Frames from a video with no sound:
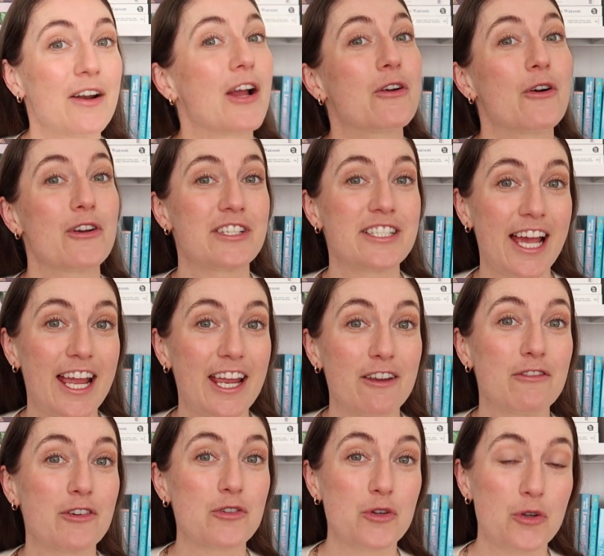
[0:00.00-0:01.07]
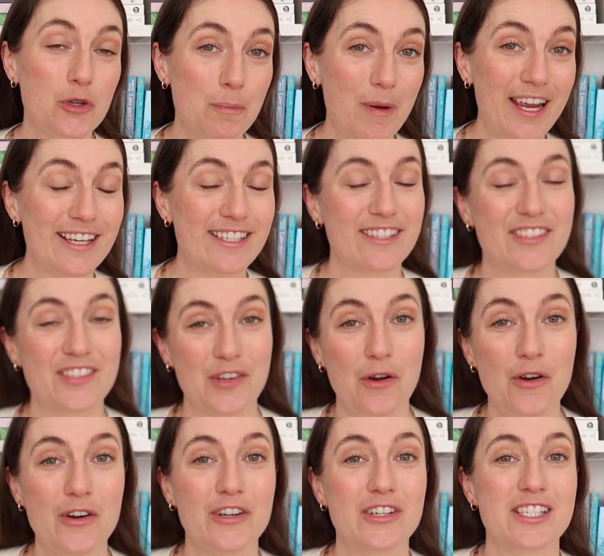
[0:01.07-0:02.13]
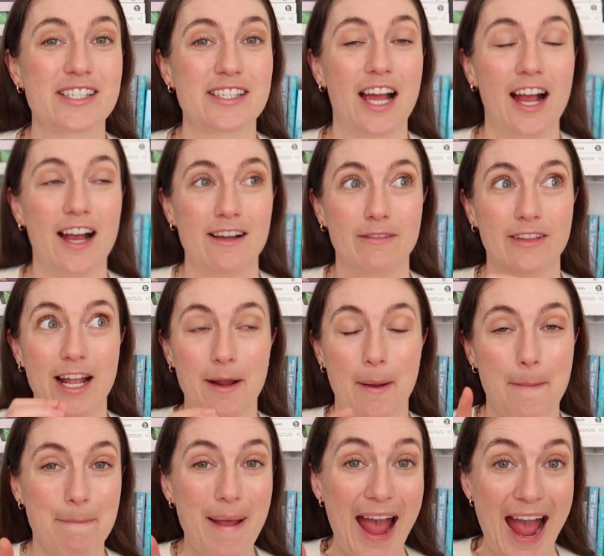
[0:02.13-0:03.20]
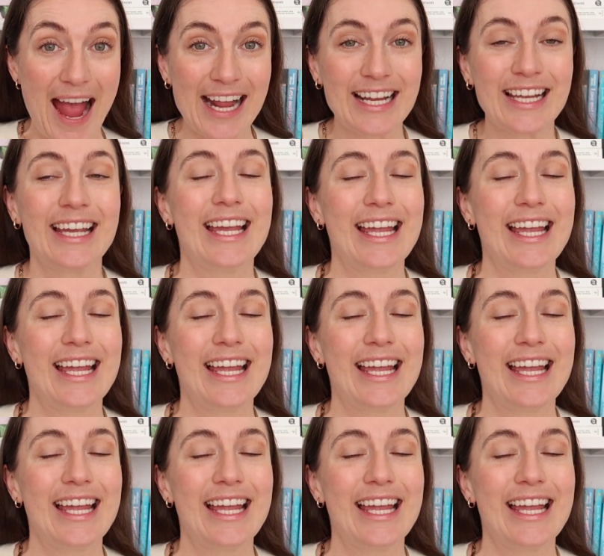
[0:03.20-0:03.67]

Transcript: I got Dave two pairs of socks, like a pack